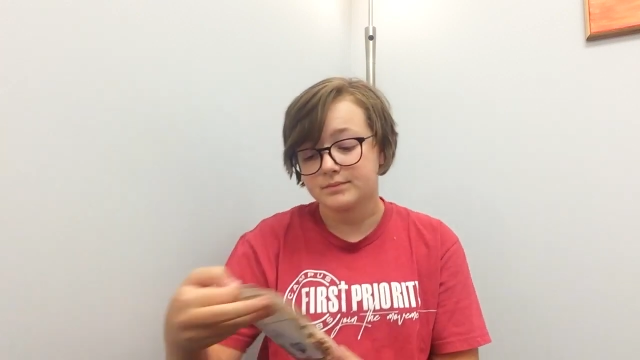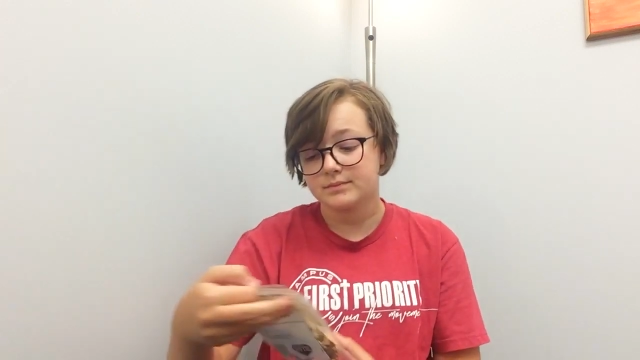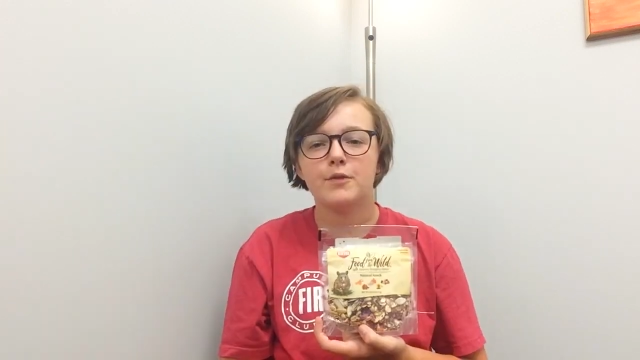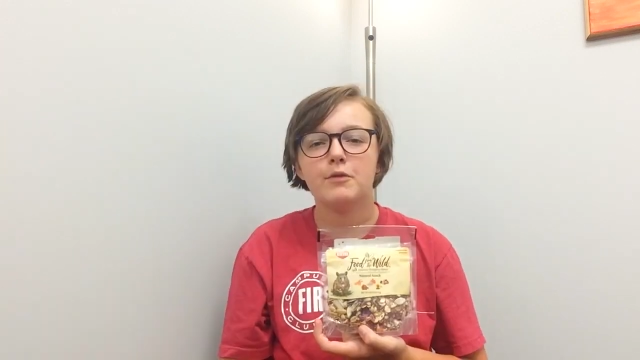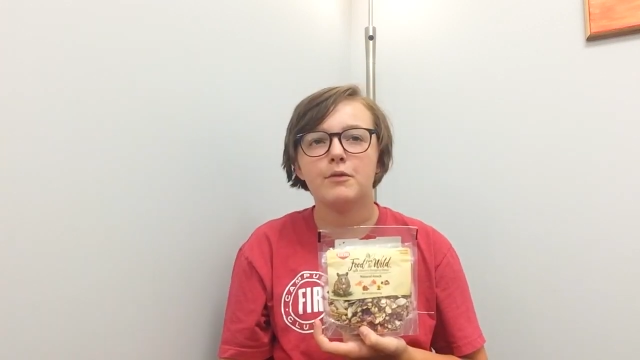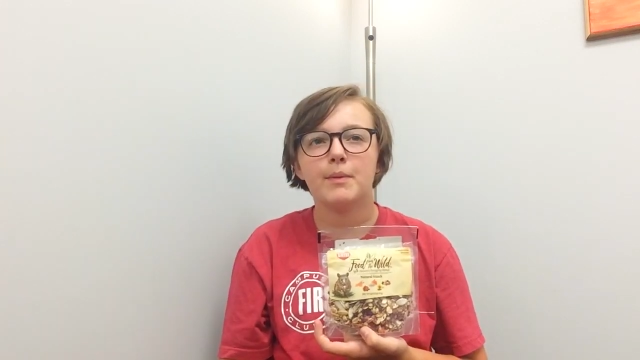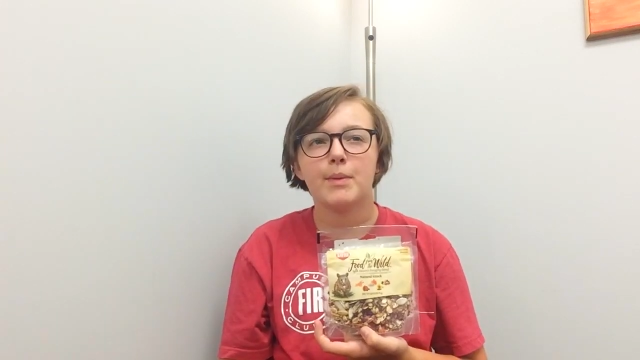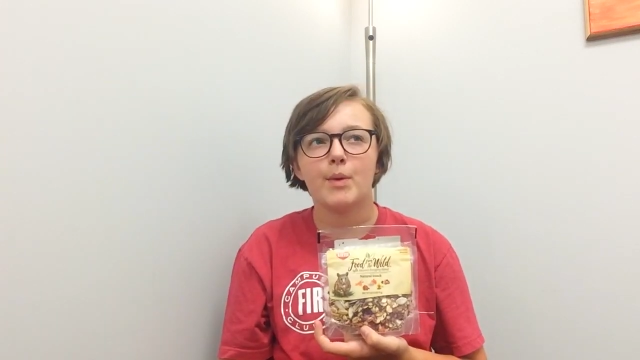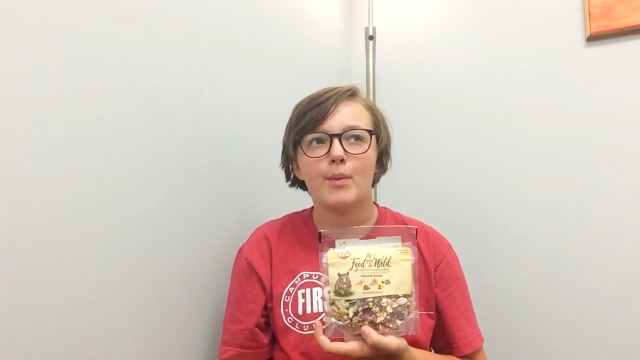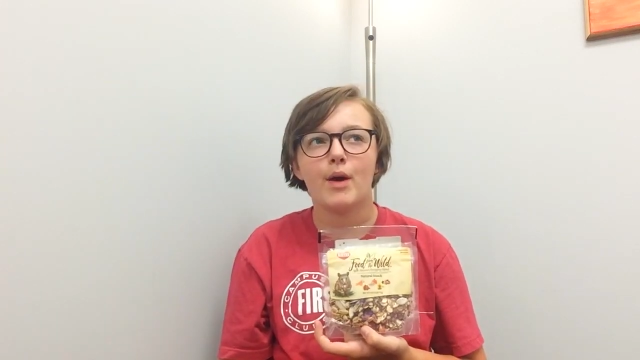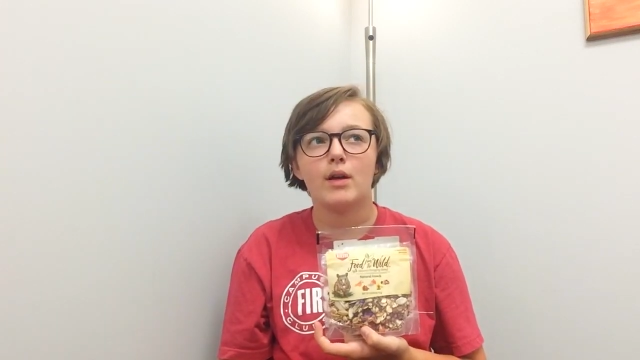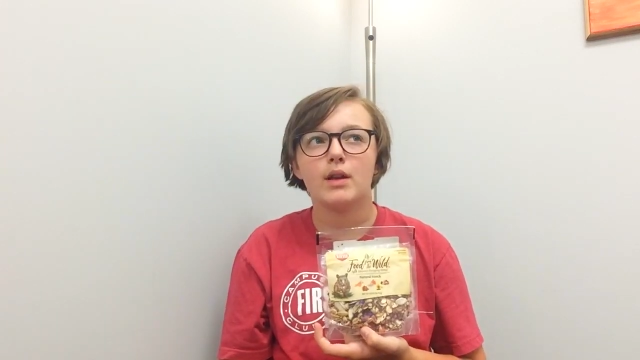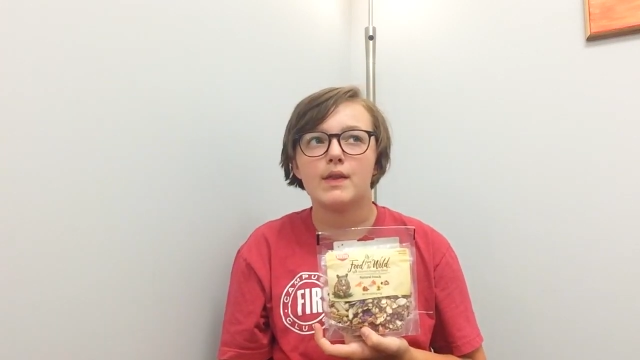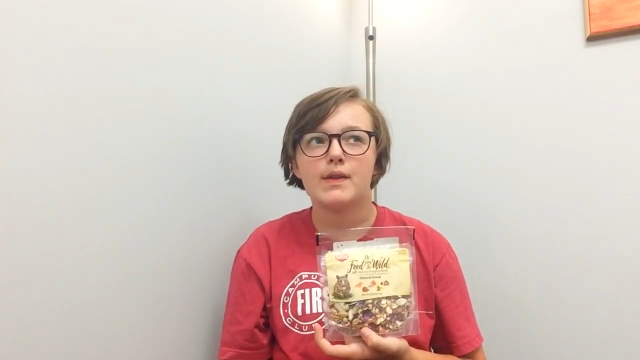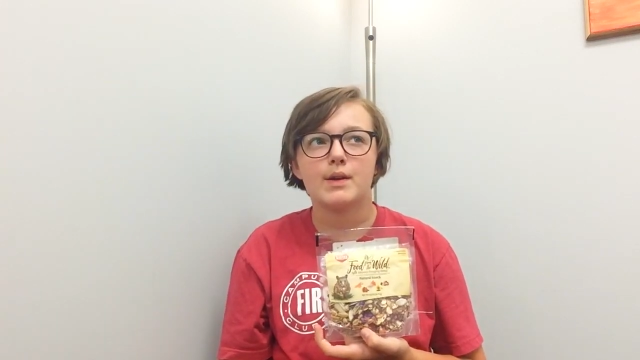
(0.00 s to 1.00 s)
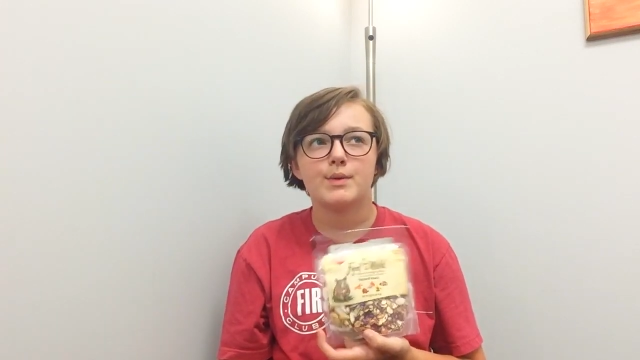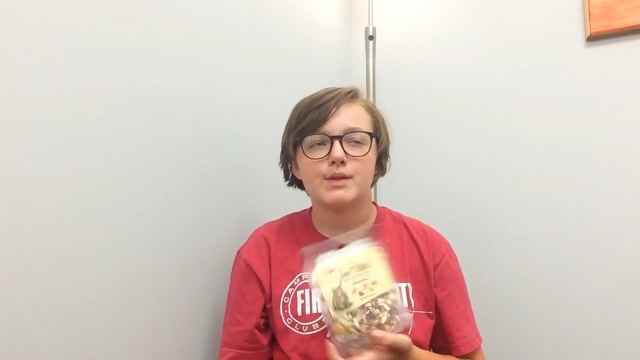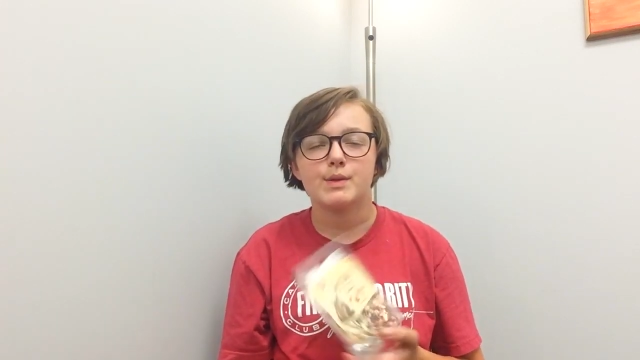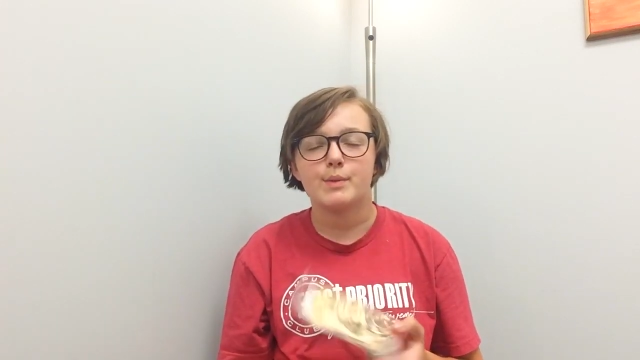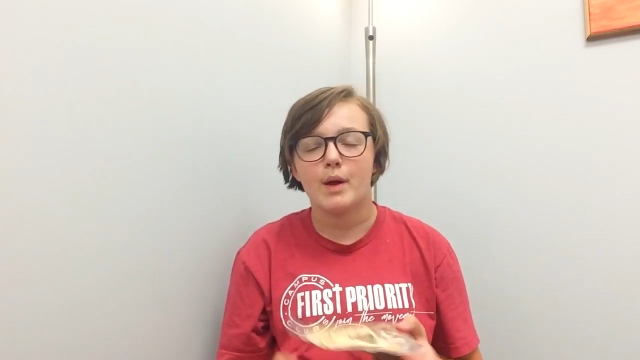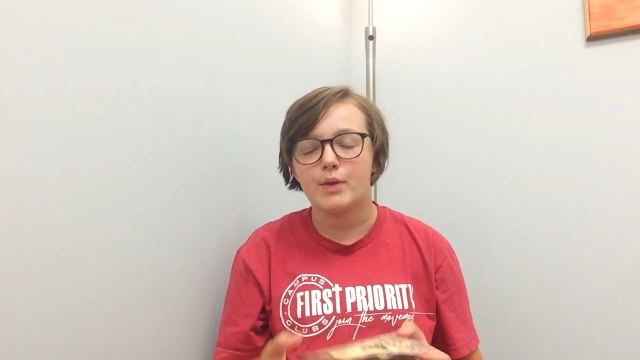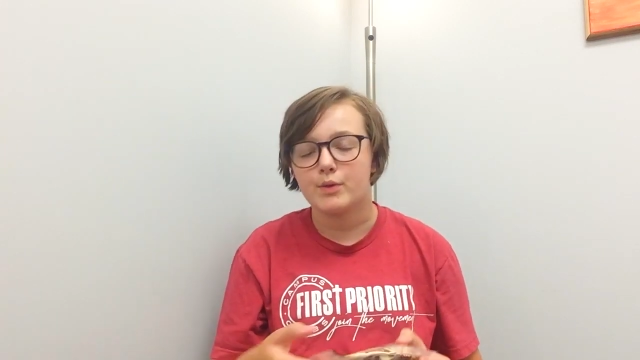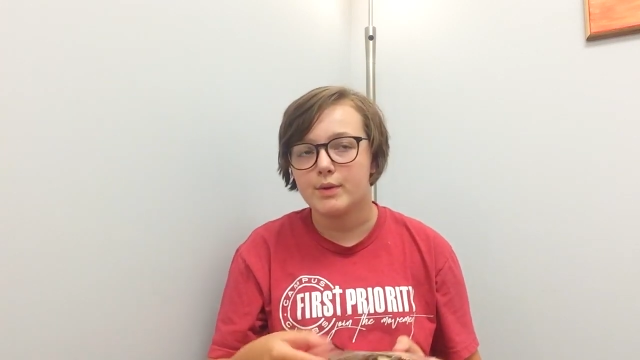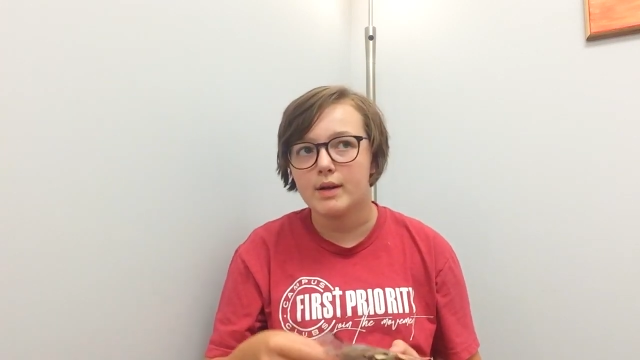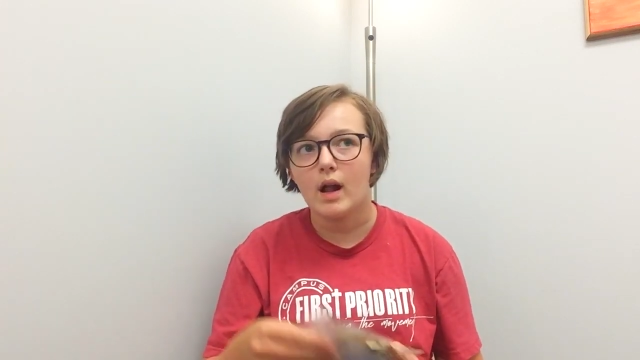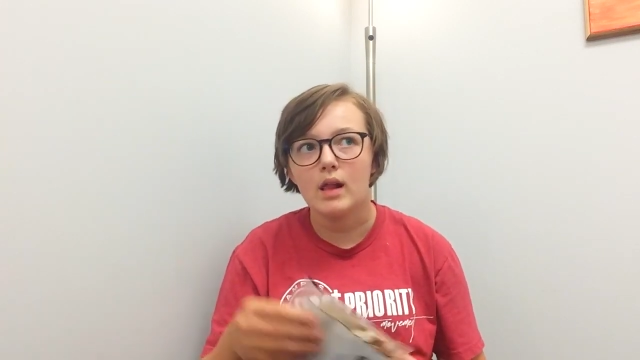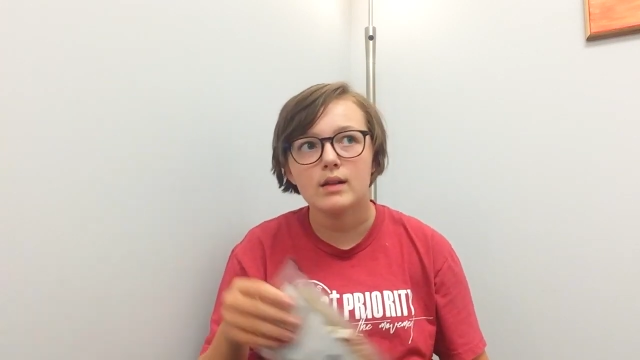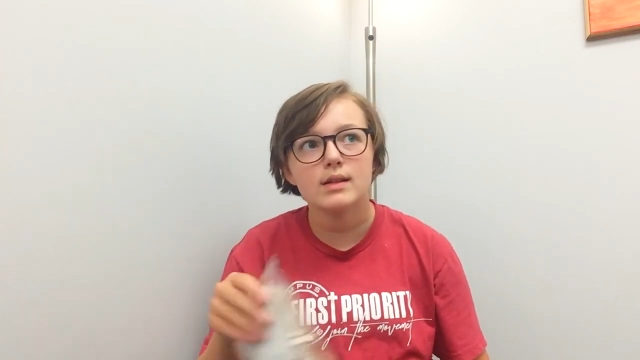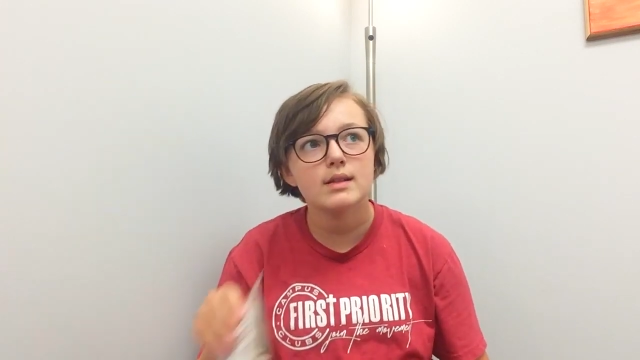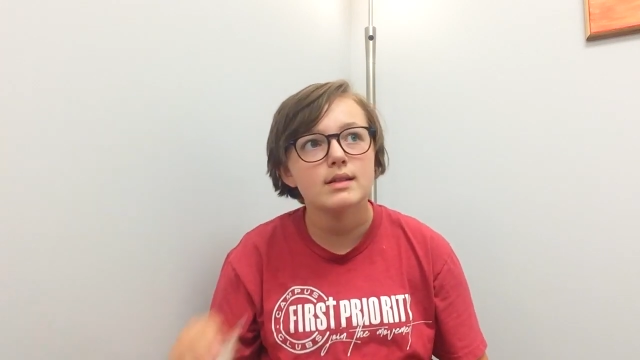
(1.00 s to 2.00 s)
food from the wild I think was around
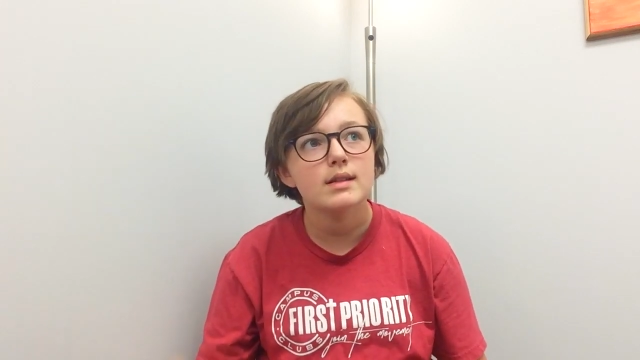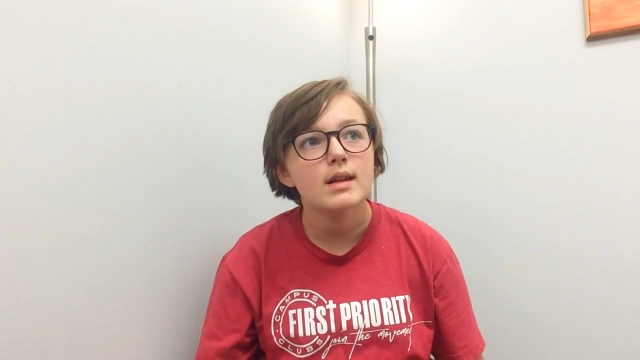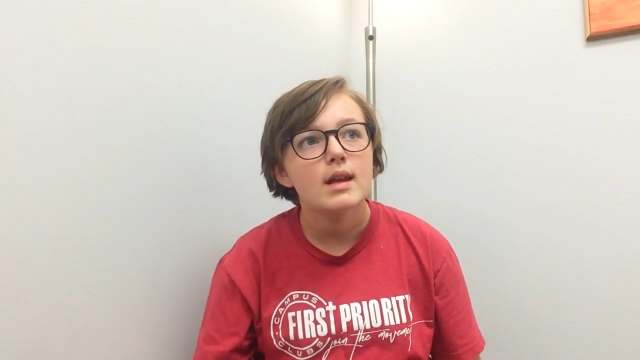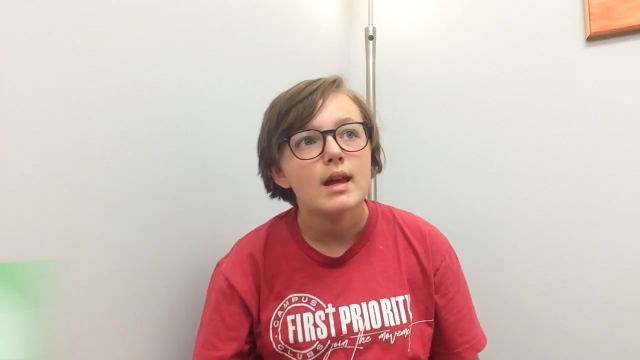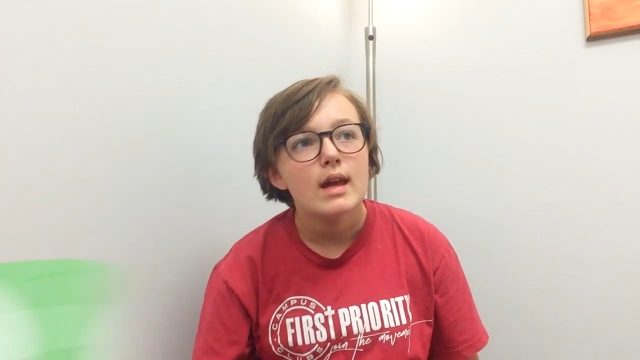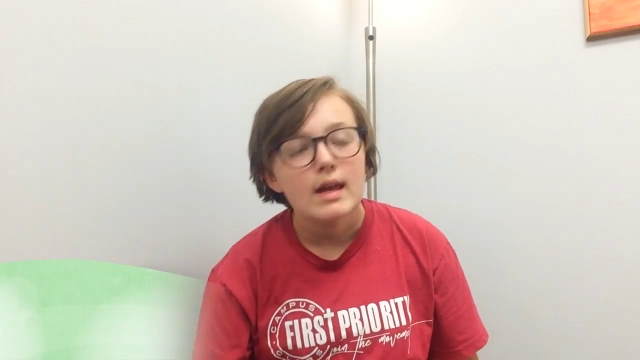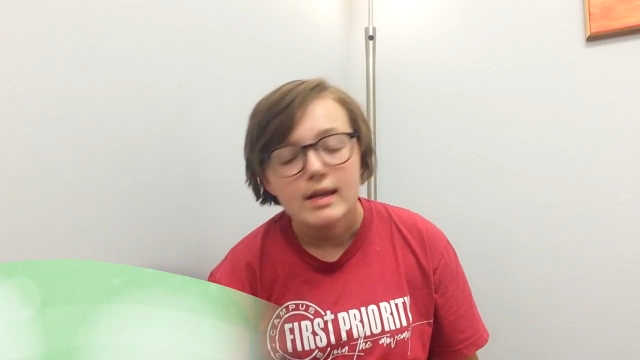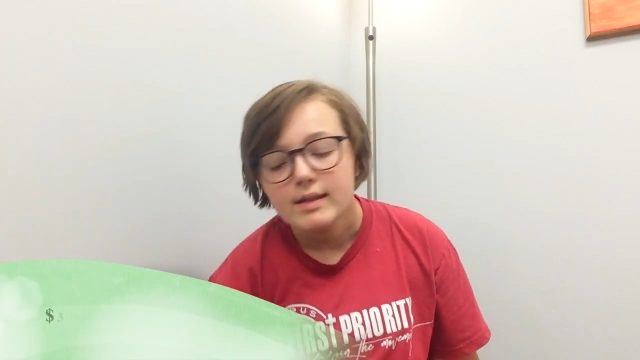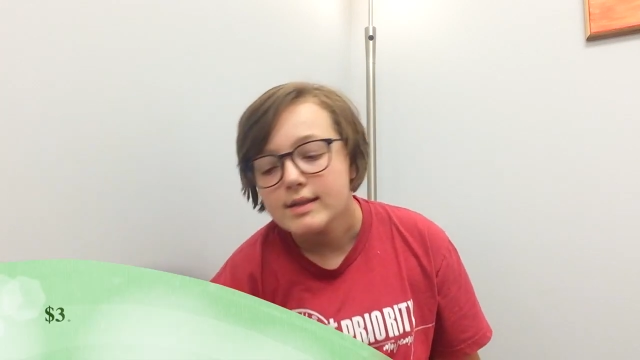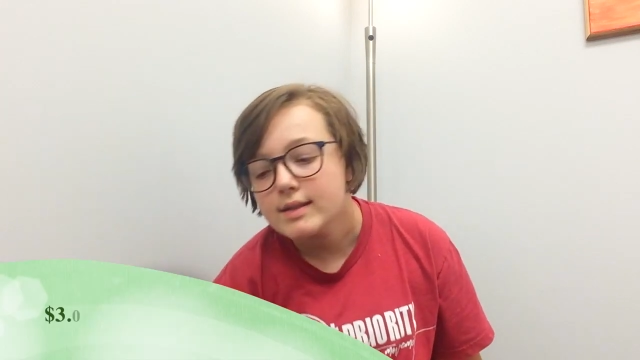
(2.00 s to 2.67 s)
$3.